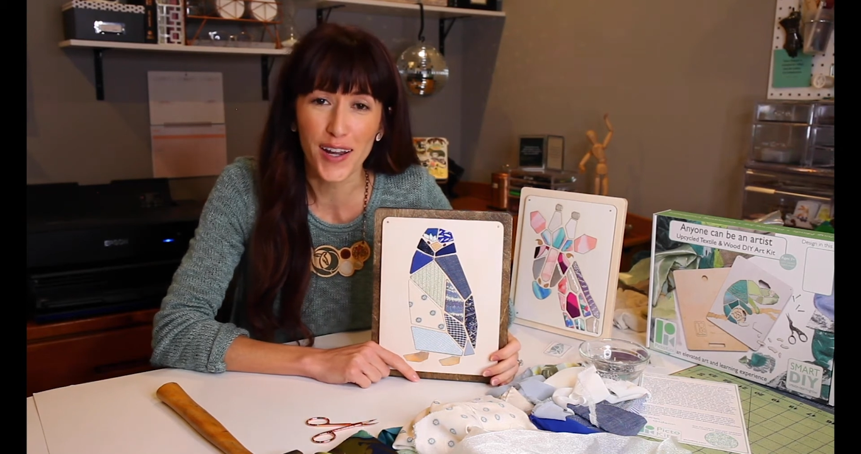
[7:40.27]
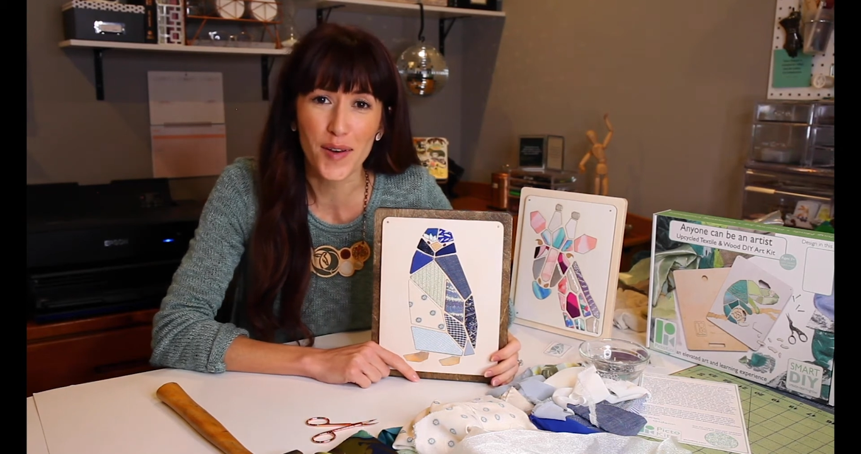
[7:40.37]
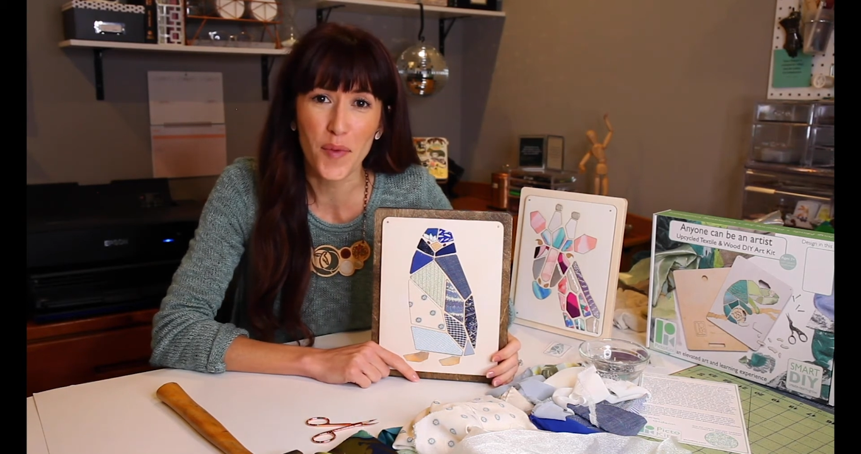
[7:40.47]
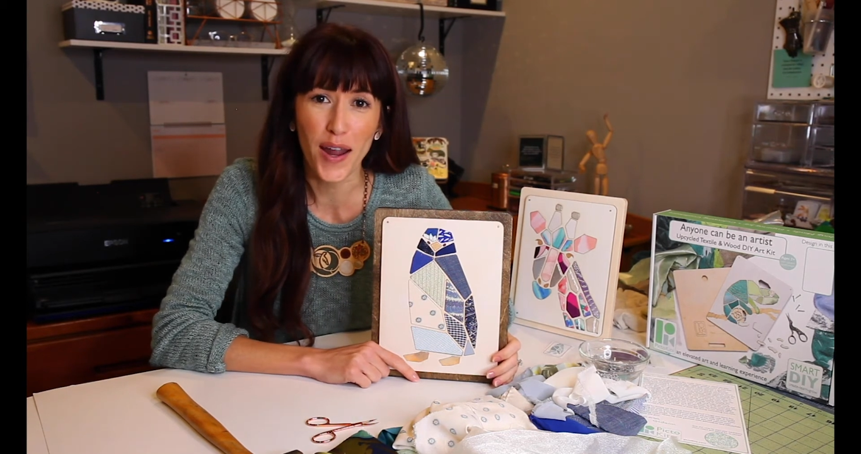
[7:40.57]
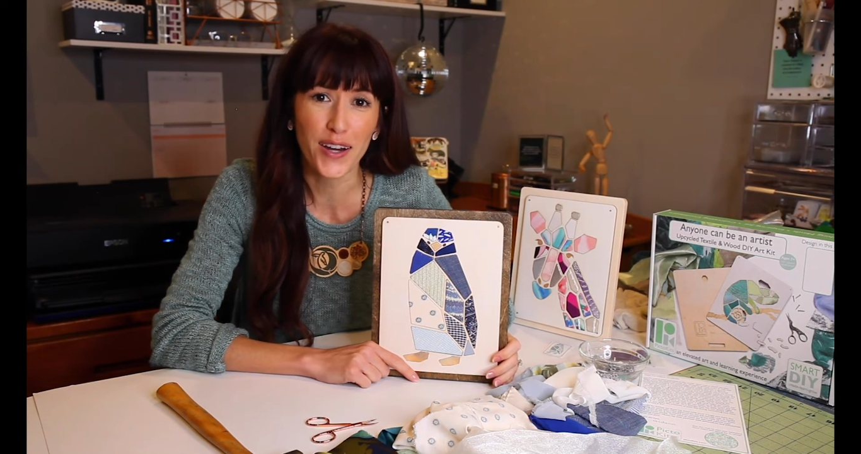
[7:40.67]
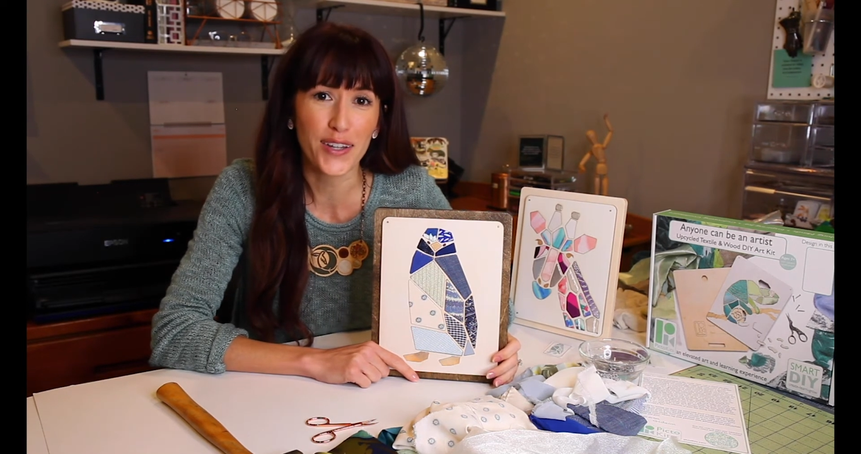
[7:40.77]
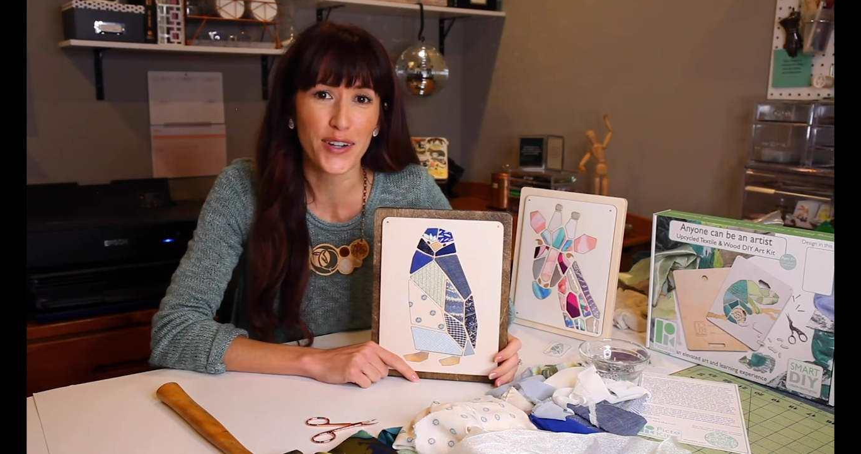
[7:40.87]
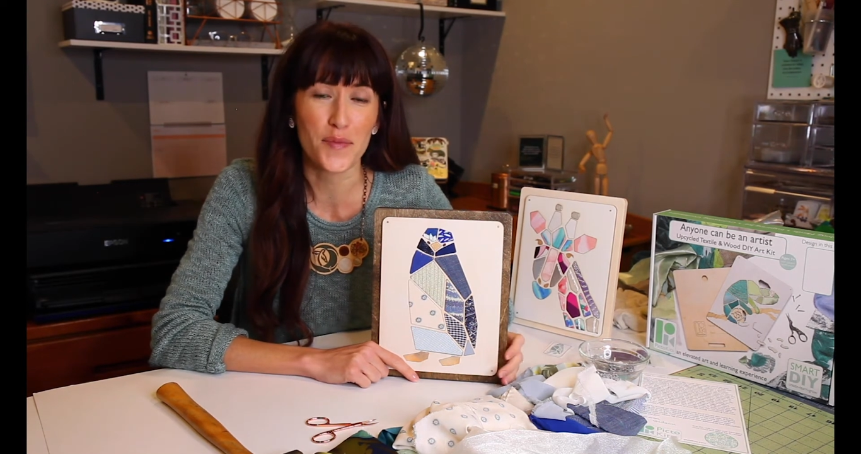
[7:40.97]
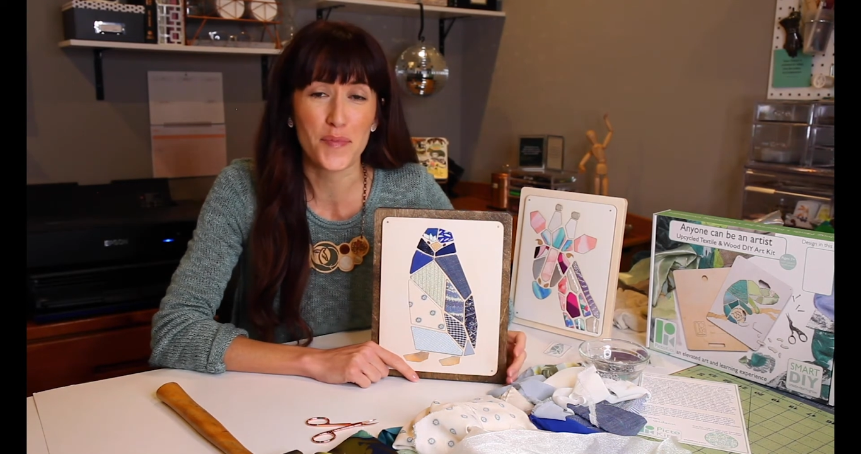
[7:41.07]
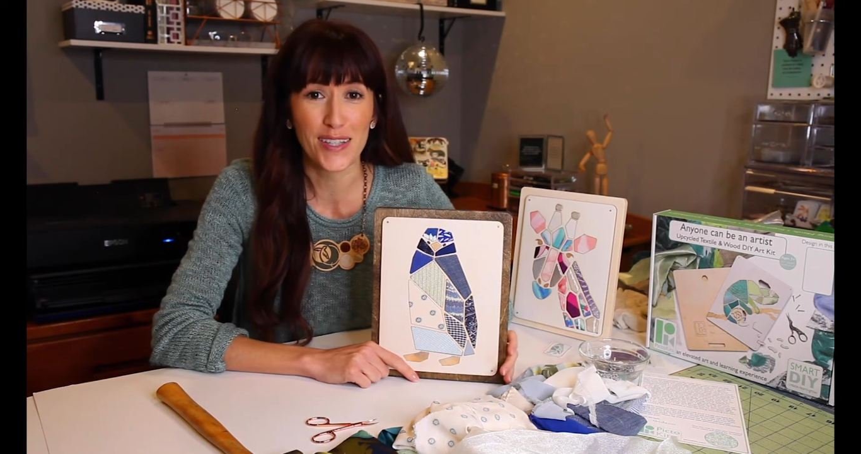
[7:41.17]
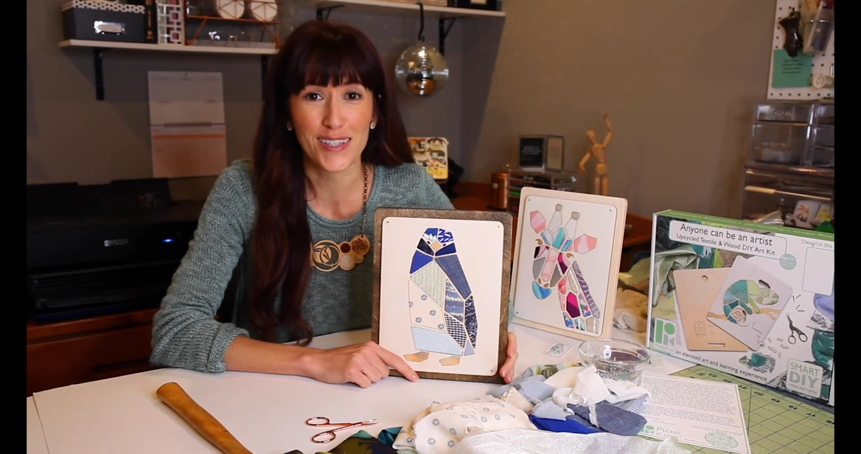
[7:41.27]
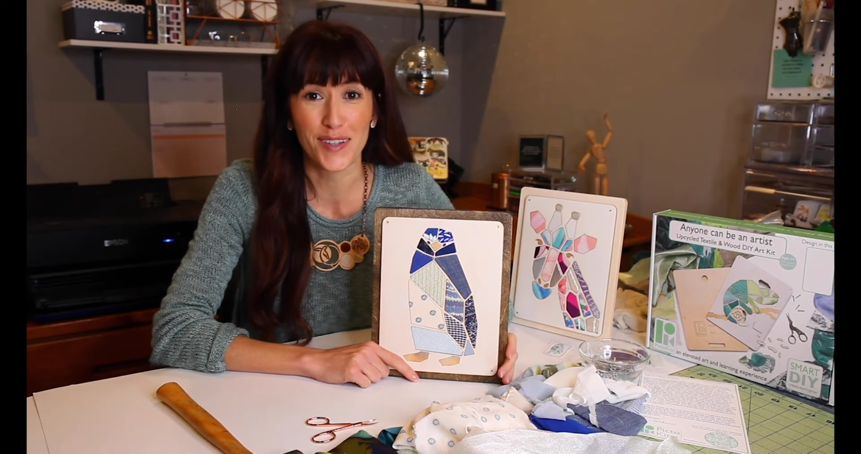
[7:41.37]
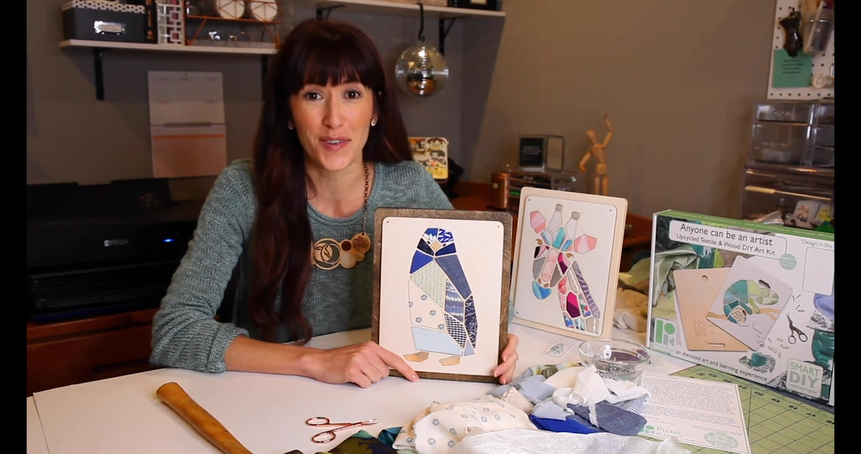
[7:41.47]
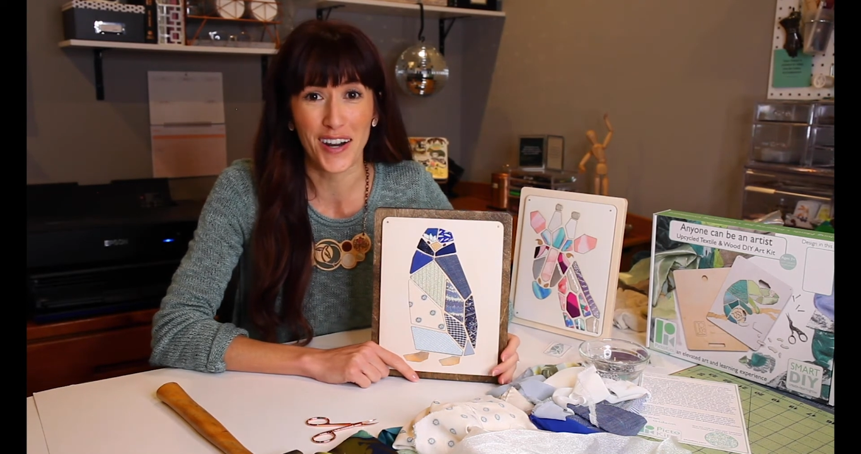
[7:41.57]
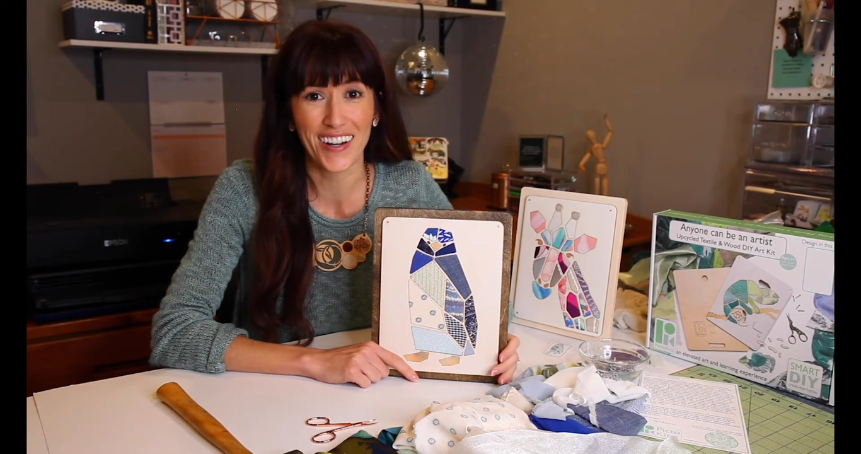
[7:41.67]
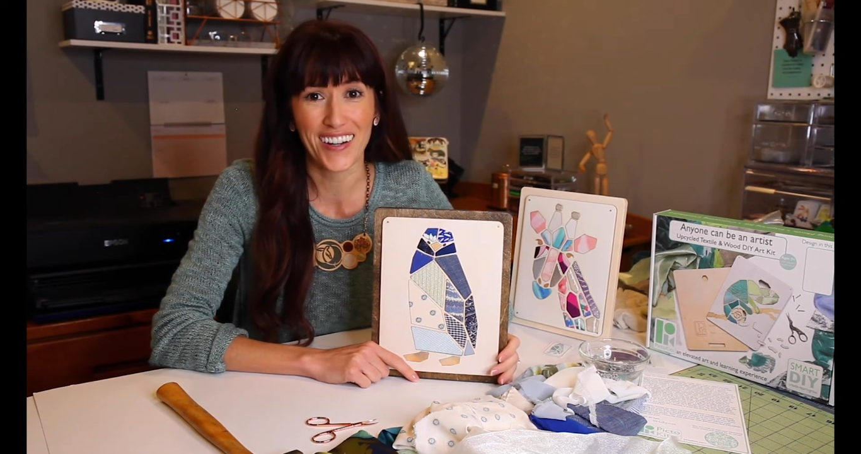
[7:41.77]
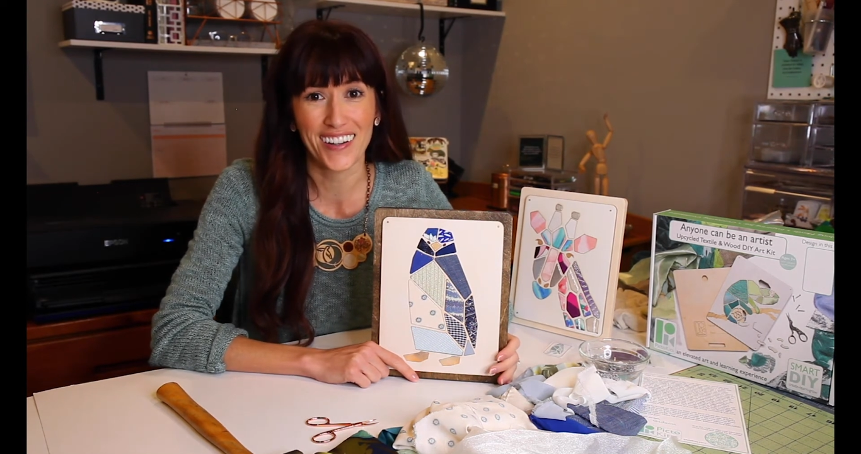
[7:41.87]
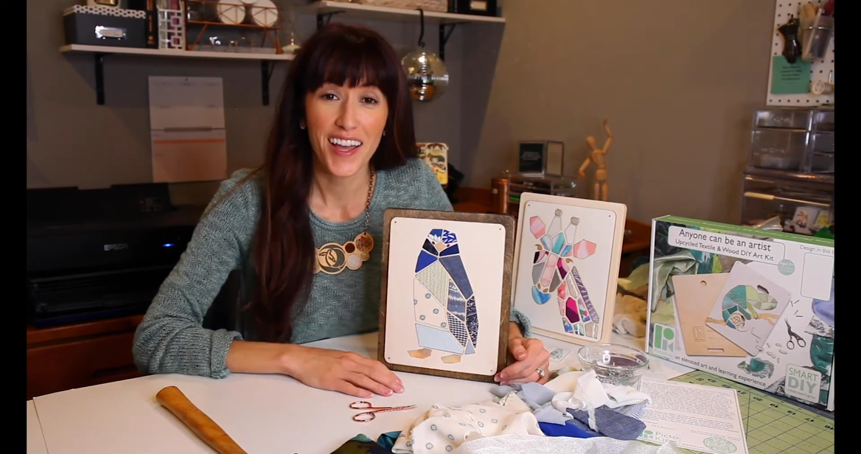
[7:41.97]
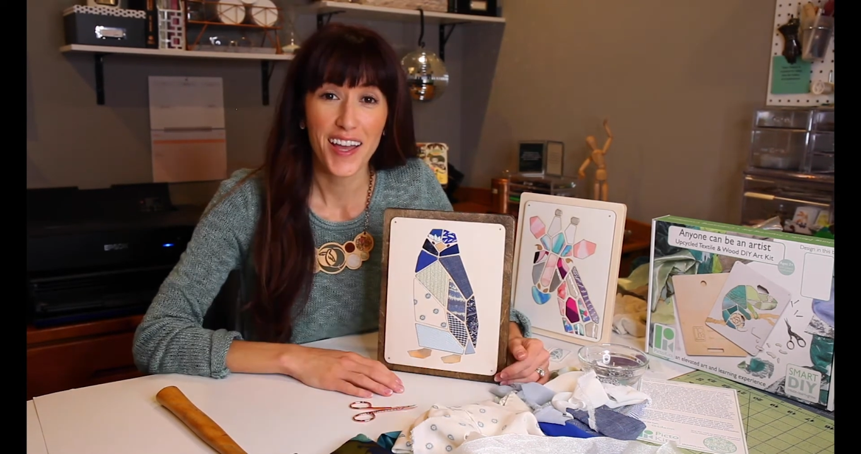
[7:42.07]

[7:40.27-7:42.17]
admire your amazing work.